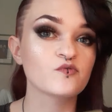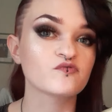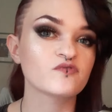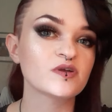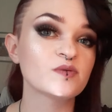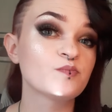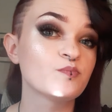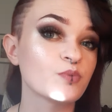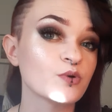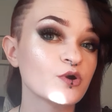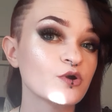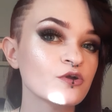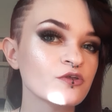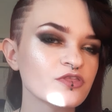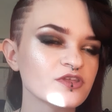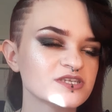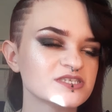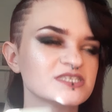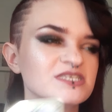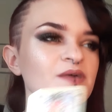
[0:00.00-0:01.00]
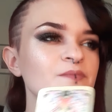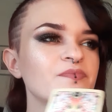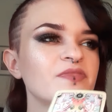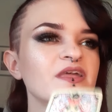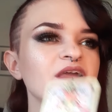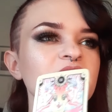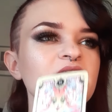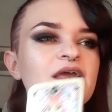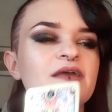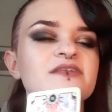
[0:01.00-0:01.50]
rebirthed.
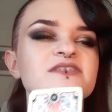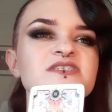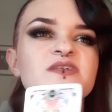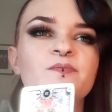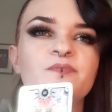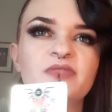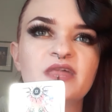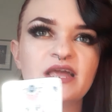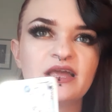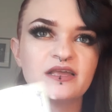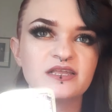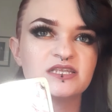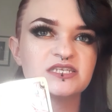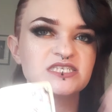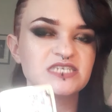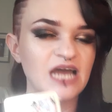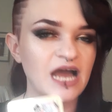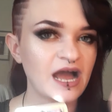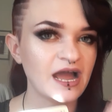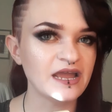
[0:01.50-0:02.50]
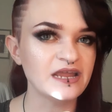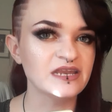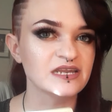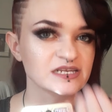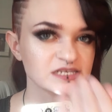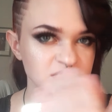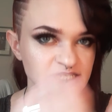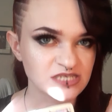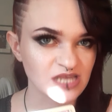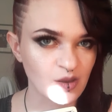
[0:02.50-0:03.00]
Something died
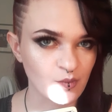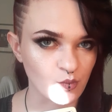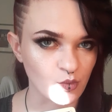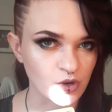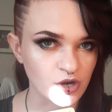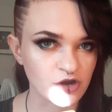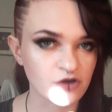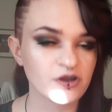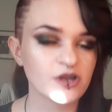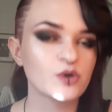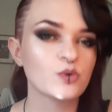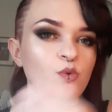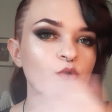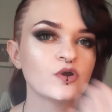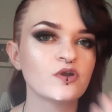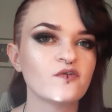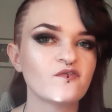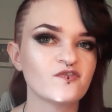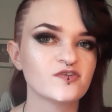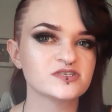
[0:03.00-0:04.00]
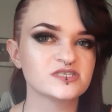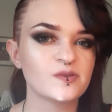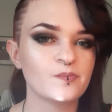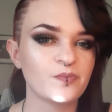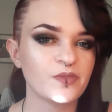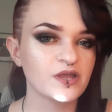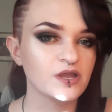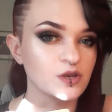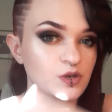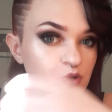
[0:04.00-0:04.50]
somewhere in order for
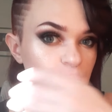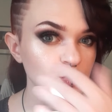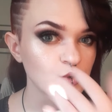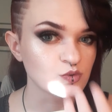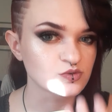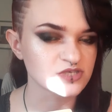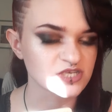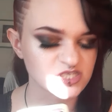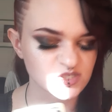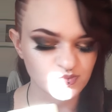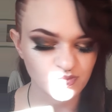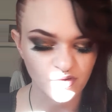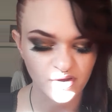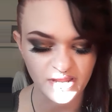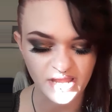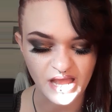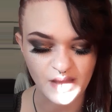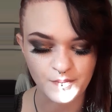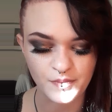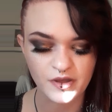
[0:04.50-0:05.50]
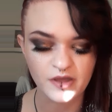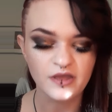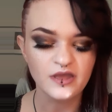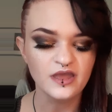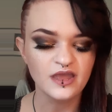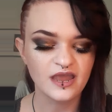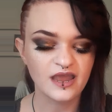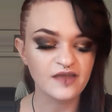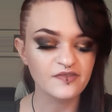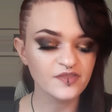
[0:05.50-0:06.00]
something new to spring up.
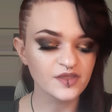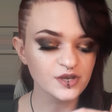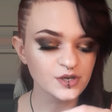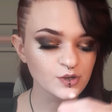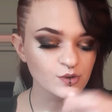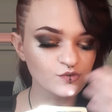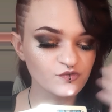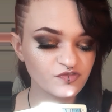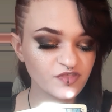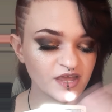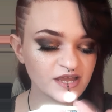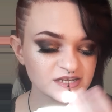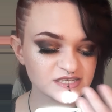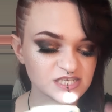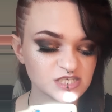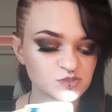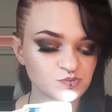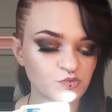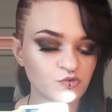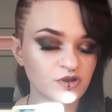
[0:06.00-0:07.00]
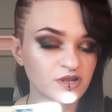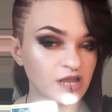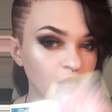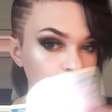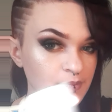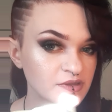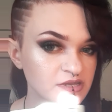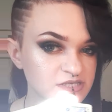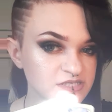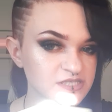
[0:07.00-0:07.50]
And the new thing to spring
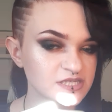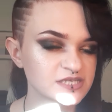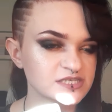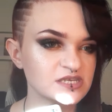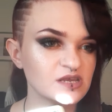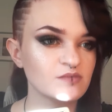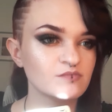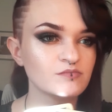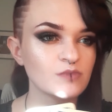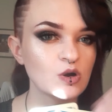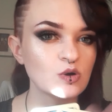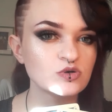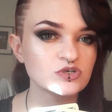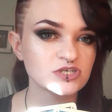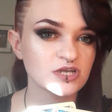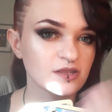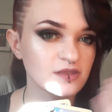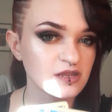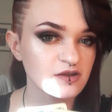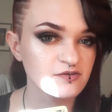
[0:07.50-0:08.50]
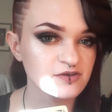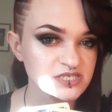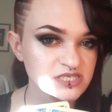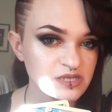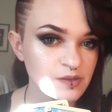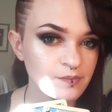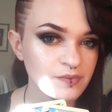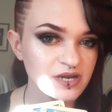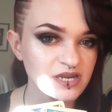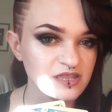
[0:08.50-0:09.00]
up is this emotion. There is
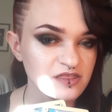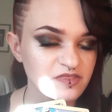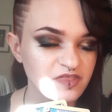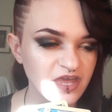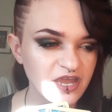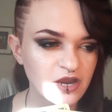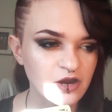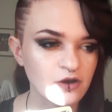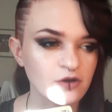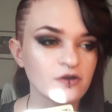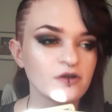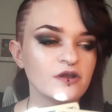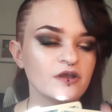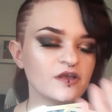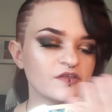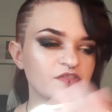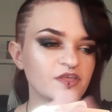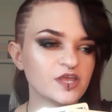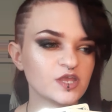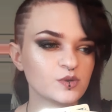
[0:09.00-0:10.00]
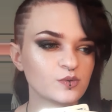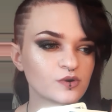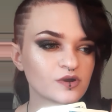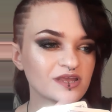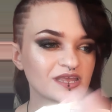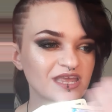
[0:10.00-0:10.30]
somebody there that you are